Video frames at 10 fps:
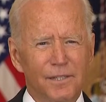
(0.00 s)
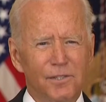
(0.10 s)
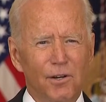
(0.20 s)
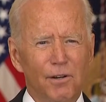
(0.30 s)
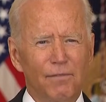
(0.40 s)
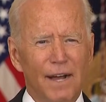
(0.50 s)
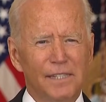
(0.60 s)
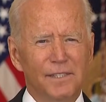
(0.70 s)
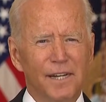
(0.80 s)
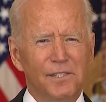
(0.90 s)
Just show your
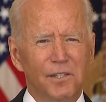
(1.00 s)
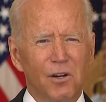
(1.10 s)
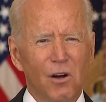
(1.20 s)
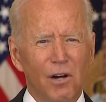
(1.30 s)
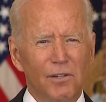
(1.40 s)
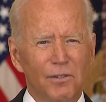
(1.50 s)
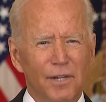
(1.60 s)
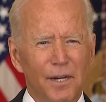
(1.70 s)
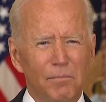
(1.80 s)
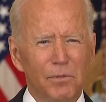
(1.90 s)
vaccination card and you'll
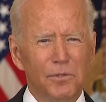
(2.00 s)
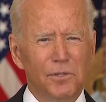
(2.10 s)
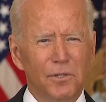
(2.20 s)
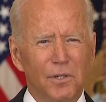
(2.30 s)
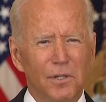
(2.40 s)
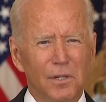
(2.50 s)
get a booster.